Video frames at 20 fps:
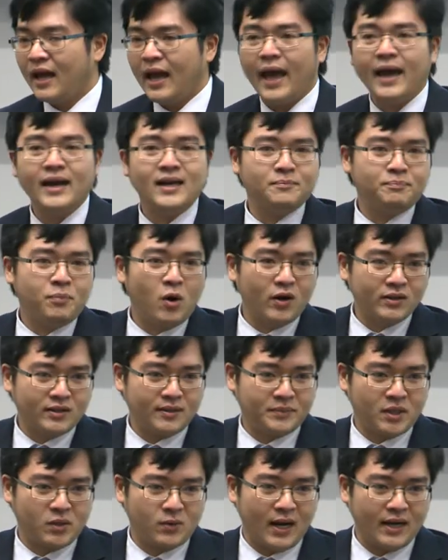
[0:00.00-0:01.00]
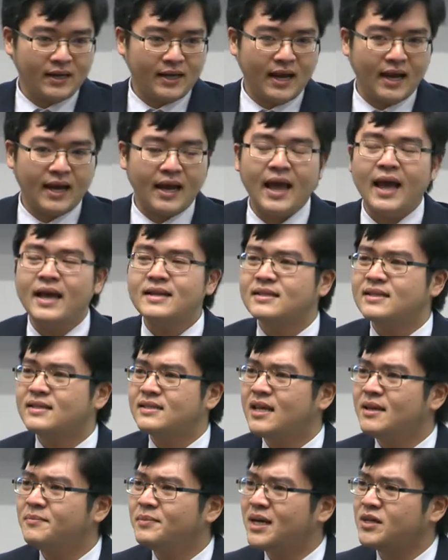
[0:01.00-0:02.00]
And the Port of Tauranga has a
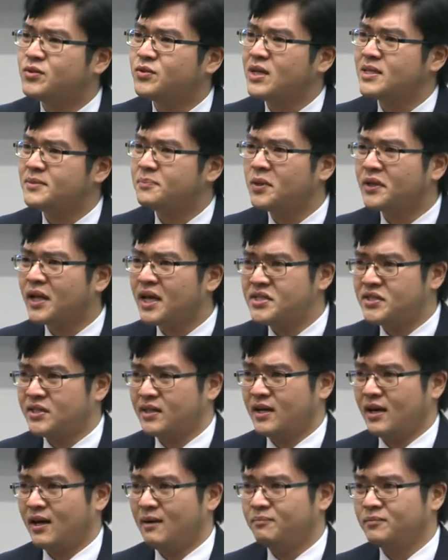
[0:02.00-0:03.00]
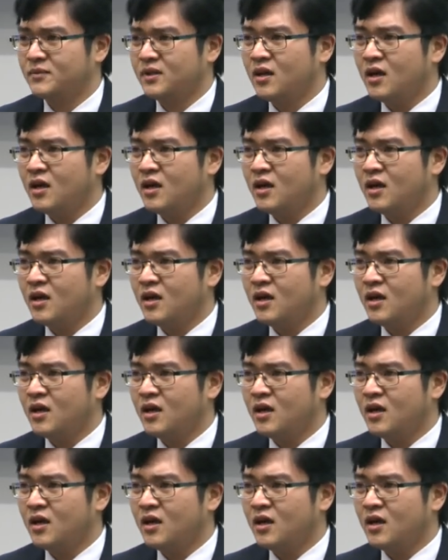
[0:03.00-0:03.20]
similar transportation hub